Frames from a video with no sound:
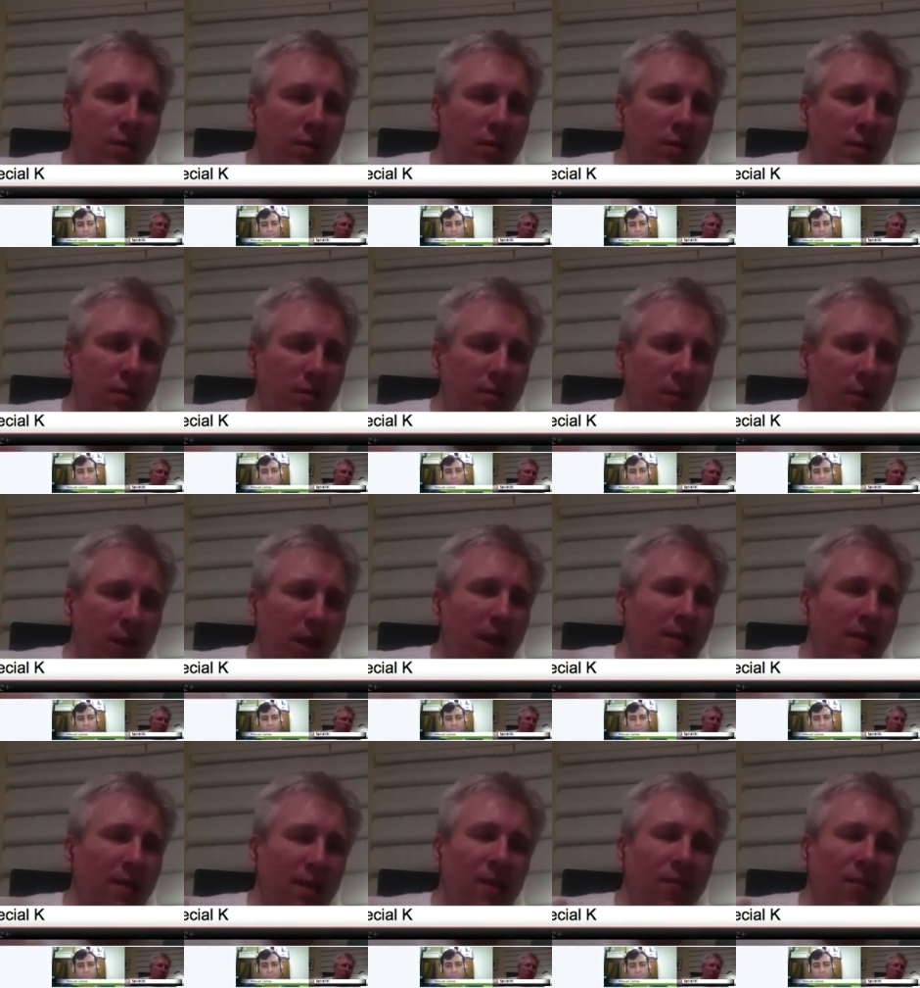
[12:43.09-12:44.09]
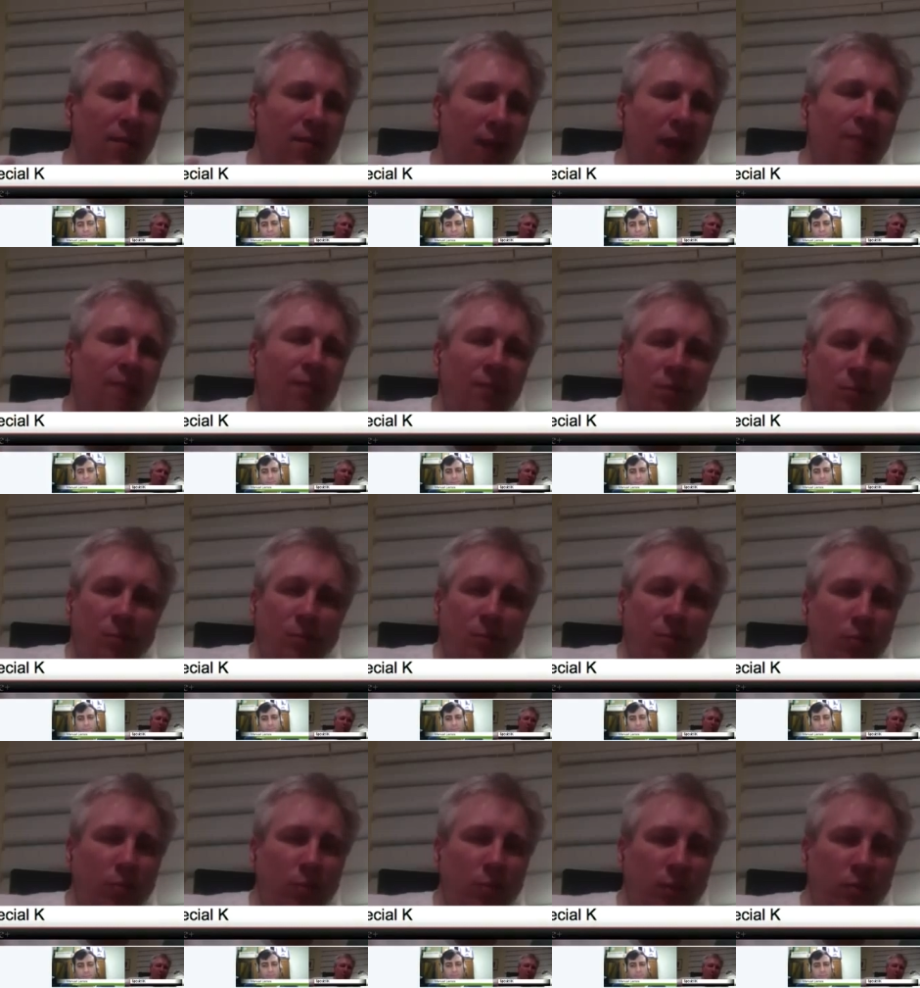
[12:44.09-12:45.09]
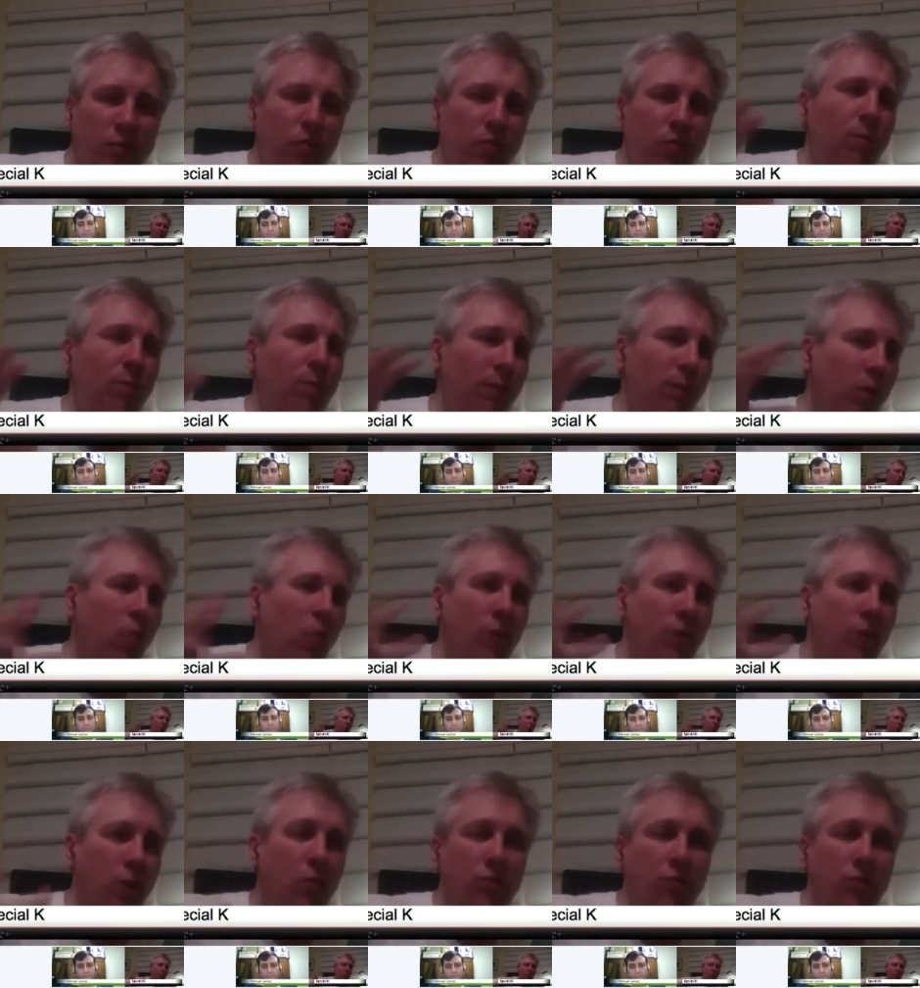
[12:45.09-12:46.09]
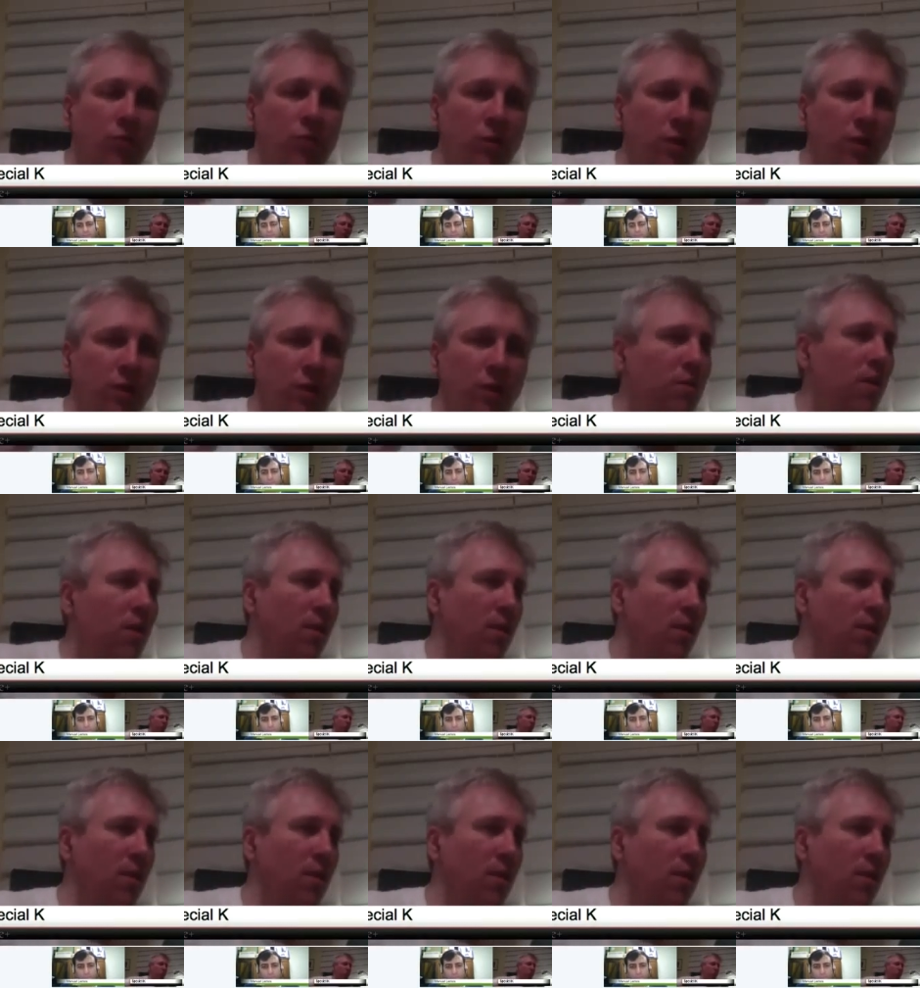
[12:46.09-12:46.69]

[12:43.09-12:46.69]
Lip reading: The idea of having specialists or people that only know certain things,